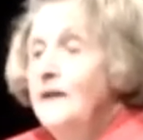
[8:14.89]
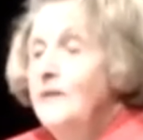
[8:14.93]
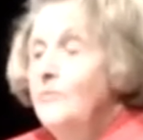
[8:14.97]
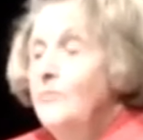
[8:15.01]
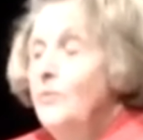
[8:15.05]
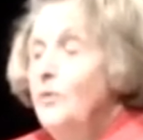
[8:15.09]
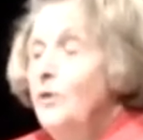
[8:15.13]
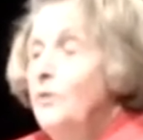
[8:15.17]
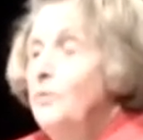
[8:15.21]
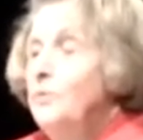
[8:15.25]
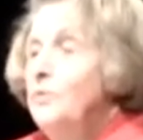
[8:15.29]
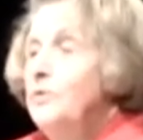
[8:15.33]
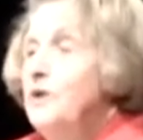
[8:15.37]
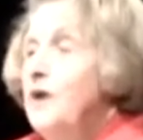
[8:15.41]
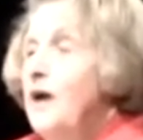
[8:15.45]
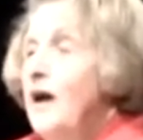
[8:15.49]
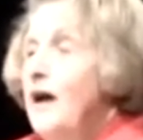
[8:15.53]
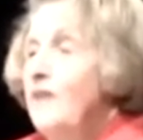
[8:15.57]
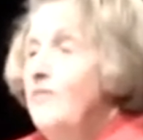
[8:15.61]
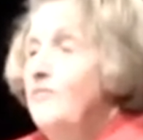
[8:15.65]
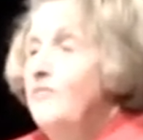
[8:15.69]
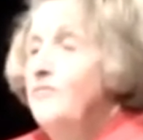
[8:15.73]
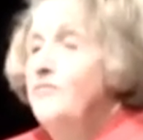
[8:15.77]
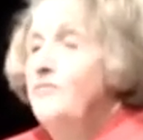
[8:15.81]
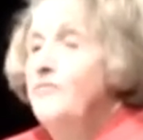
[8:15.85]
We would
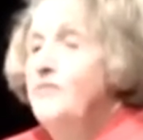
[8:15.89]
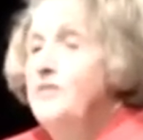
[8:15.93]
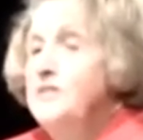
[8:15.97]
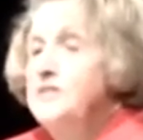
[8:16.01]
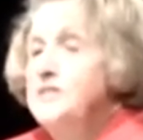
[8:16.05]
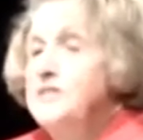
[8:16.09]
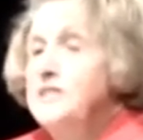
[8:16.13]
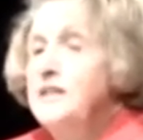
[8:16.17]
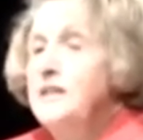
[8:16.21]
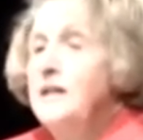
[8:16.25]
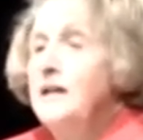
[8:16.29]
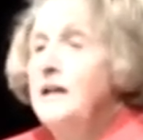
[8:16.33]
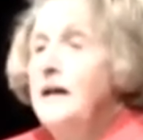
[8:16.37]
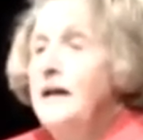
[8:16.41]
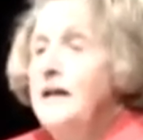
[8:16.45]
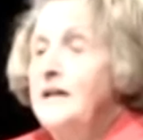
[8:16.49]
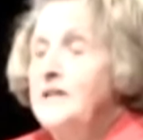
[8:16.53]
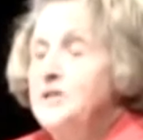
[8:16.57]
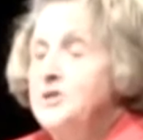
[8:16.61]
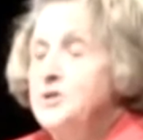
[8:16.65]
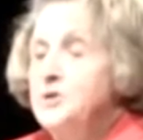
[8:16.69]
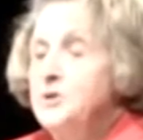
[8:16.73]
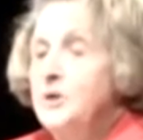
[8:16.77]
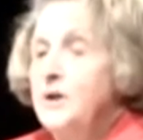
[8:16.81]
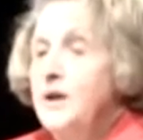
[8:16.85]
have physical
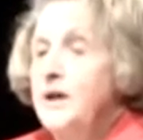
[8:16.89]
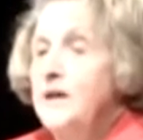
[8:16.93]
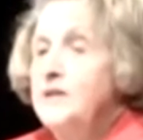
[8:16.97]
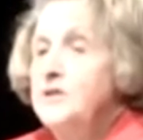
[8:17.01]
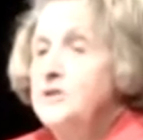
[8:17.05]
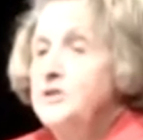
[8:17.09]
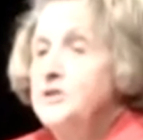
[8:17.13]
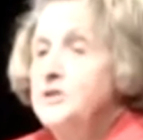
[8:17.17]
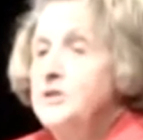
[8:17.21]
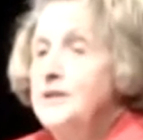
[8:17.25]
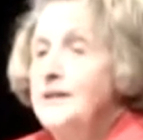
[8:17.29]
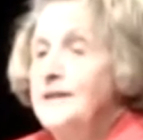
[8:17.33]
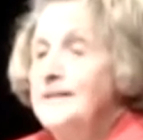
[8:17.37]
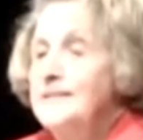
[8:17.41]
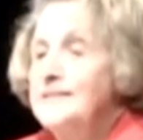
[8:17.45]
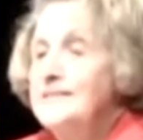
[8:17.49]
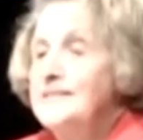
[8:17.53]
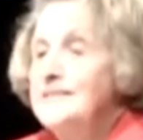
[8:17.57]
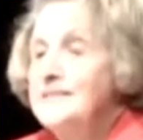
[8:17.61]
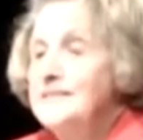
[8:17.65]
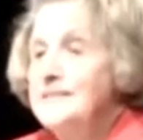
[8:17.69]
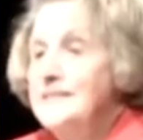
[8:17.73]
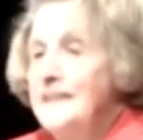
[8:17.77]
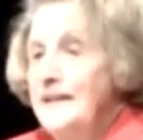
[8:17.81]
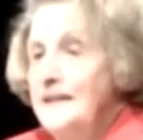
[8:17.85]
education
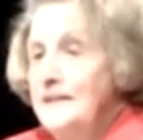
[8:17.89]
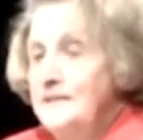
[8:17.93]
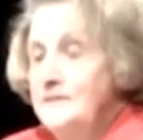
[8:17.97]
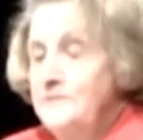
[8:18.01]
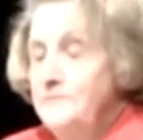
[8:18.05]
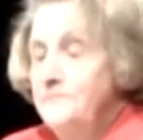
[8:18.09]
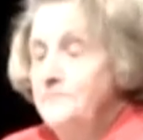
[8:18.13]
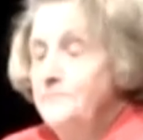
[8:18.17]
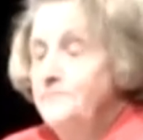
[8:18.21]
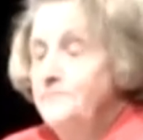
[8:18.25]
instead.